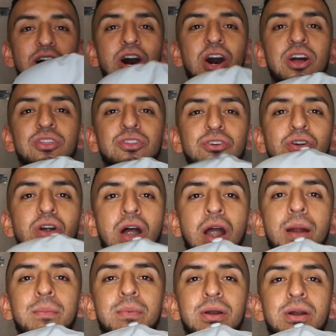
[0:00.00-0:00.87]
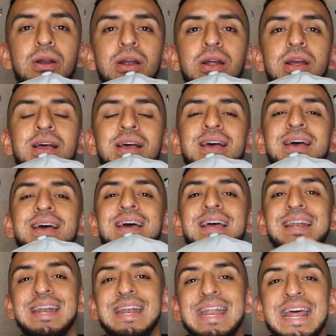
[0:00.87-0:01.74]
Under Armour
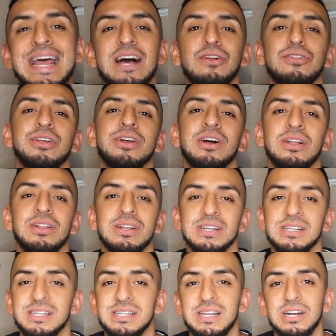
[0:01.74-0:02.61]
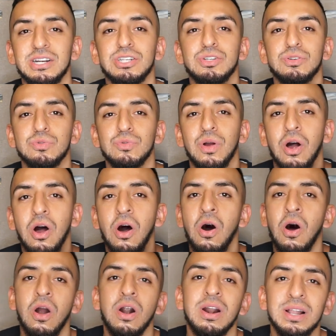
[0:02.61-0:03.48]
nailed it on this. There's
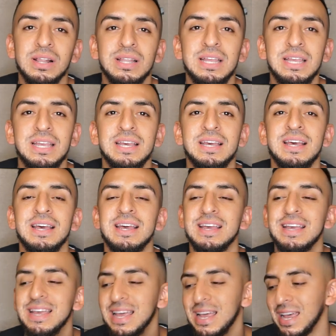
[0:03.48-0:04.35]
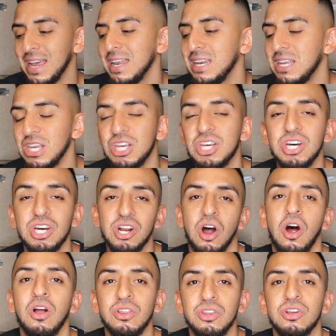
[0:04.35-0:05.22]
hardly any good
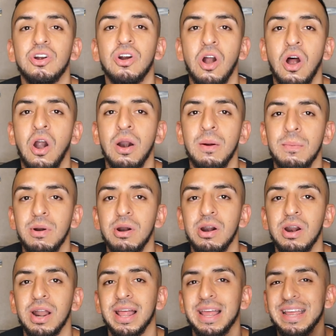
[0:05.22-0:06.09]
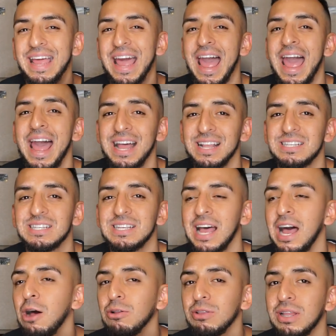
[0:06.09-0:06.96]
Under Armour like hats
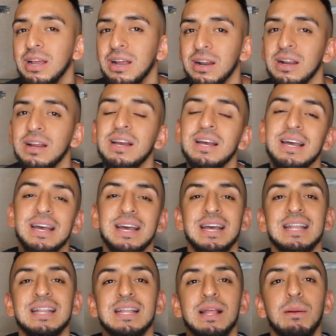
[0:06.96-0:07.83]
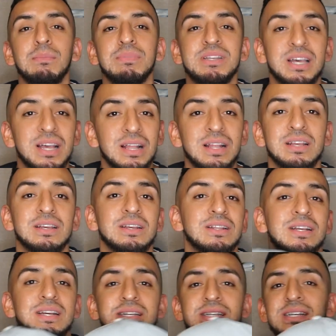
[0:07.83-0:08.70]
out there, and I'm telling you,
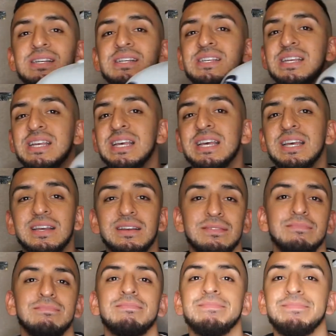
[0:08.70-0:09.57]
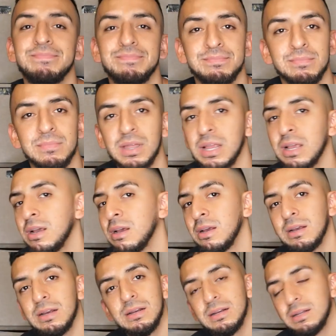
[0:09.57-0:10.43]
this is it.
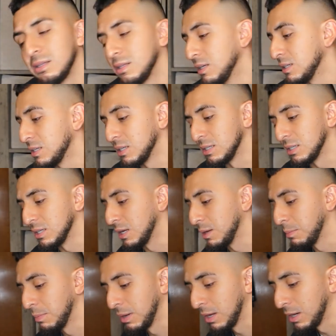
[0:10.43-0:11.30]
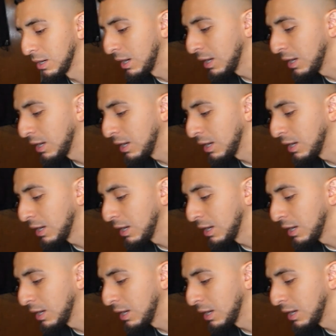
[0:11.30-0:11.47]
This is it, man.